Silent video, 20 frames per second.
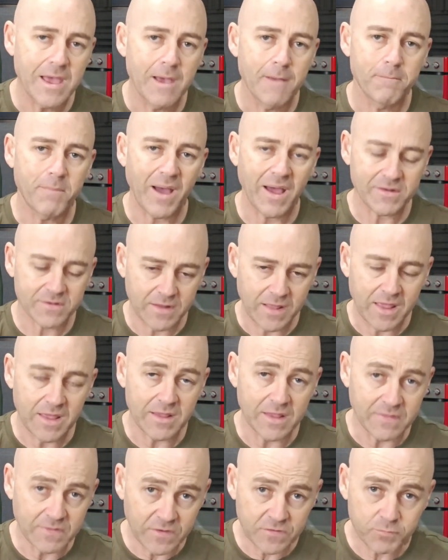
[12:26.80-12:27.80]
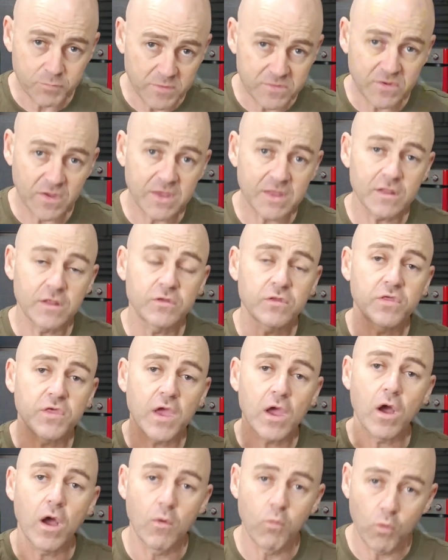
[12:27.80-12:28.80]
But in this particular
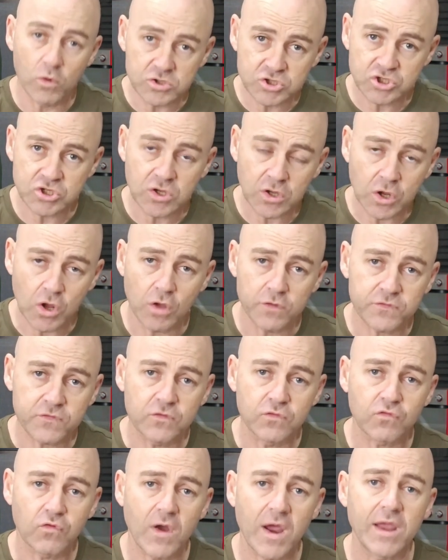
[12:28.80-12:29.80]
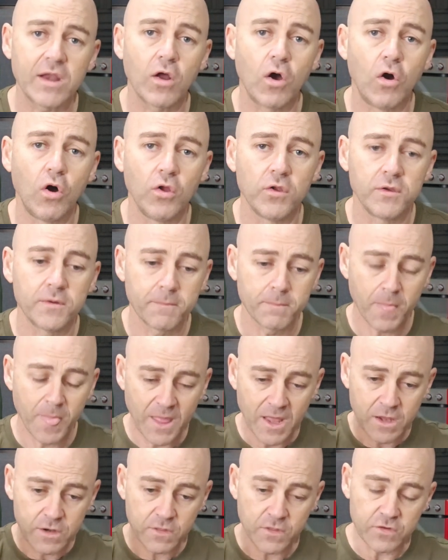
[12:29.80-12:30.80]
thing, I want you to concentrate on
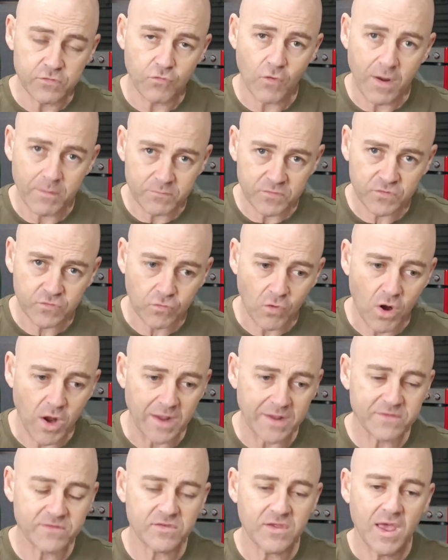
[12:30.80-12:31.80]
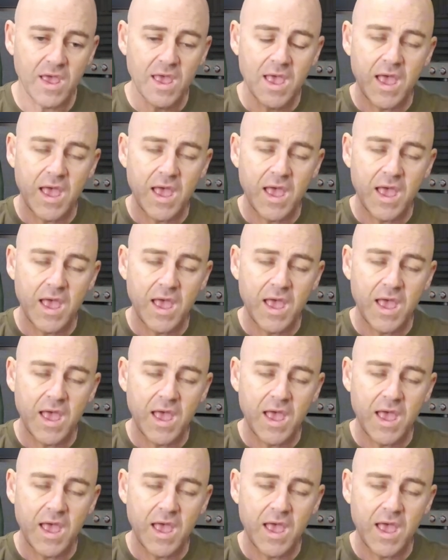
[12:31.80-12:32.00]
the drum strikes.